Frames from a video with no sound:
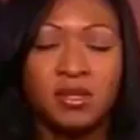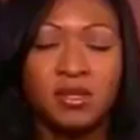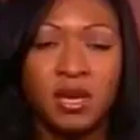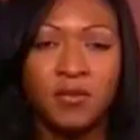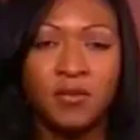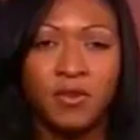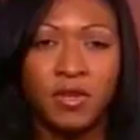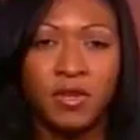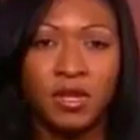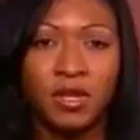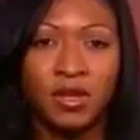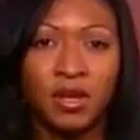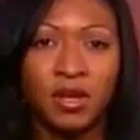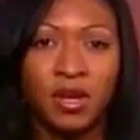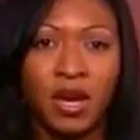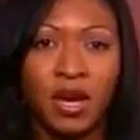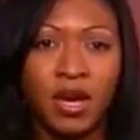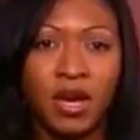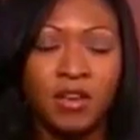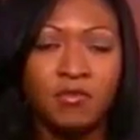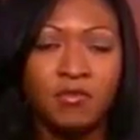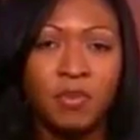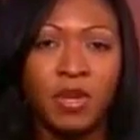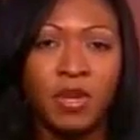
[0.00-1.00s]
Definitely.
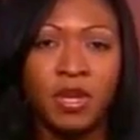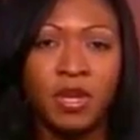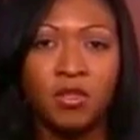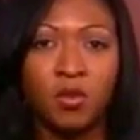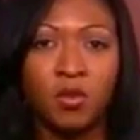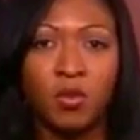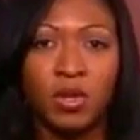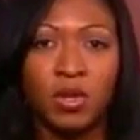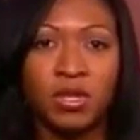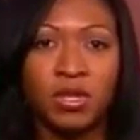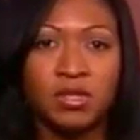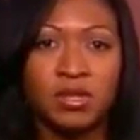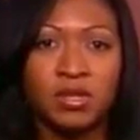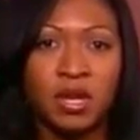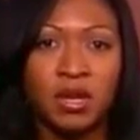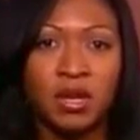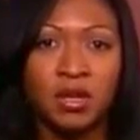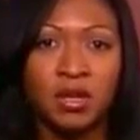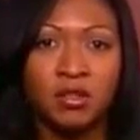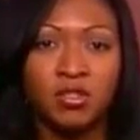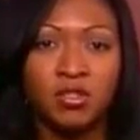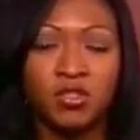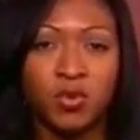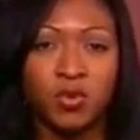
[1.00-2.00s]
I've been in the real estate
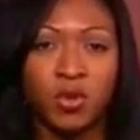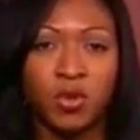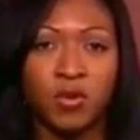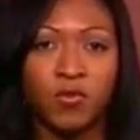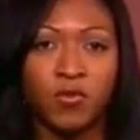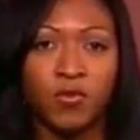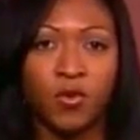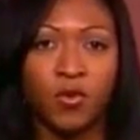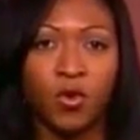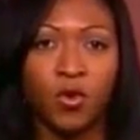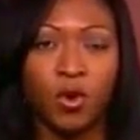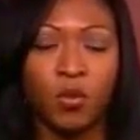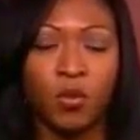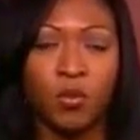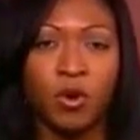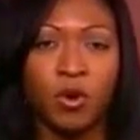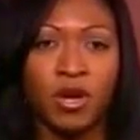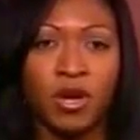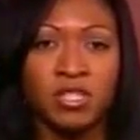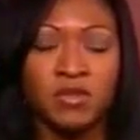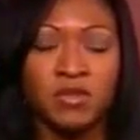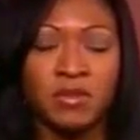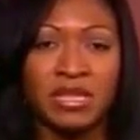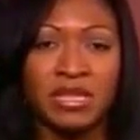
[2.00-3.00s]
industry for
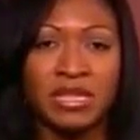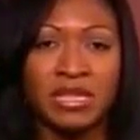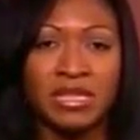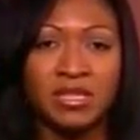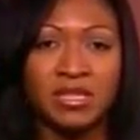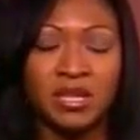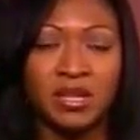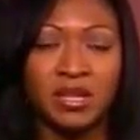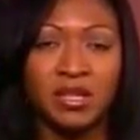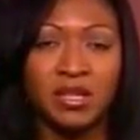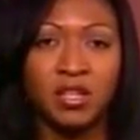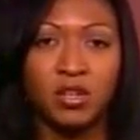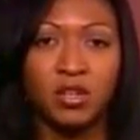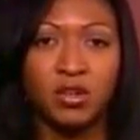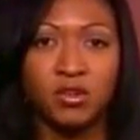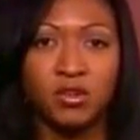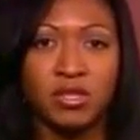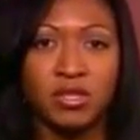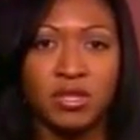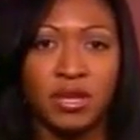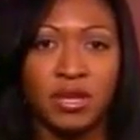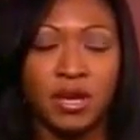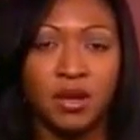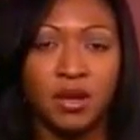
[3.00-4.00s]
approximately 10
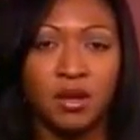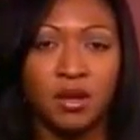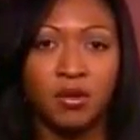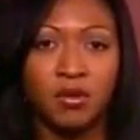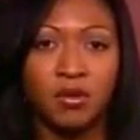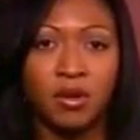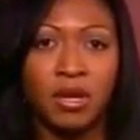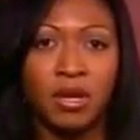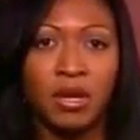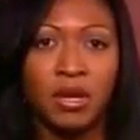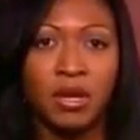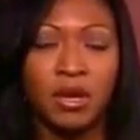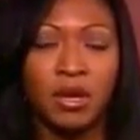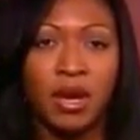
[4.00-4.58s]
years now.